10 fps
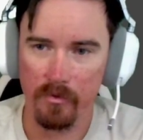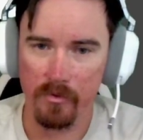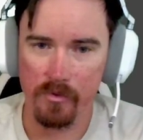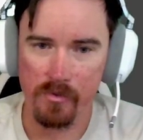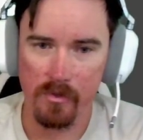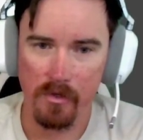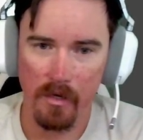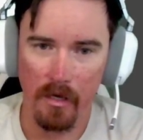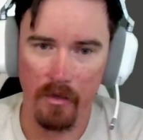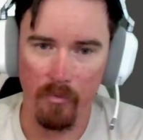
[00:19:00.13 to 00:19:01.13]
just,
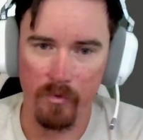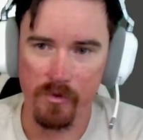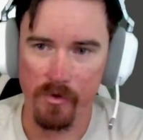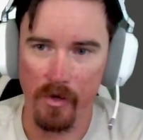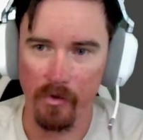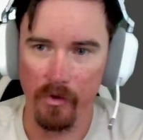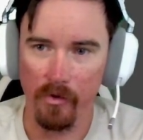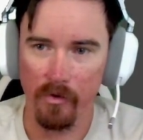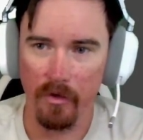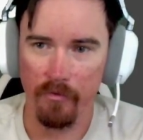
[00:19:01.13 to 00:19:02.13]
and then once you're down
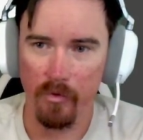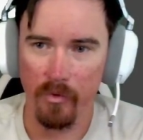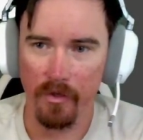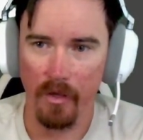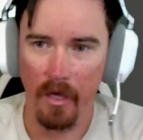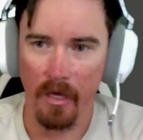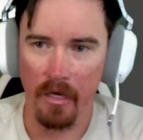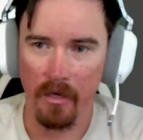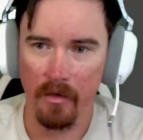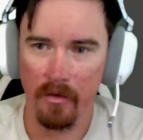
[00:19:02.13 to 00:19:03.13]
here, if you hit A,